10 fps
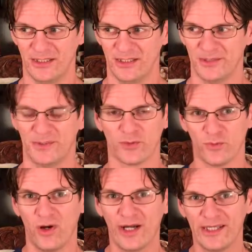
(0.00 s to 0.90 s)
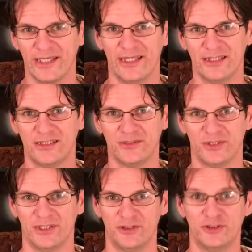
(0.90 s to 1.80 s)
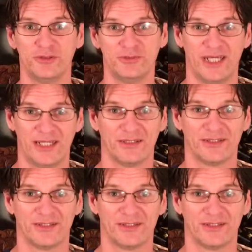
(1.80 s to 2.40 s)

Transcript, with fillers: if you're walking into a YouTube channel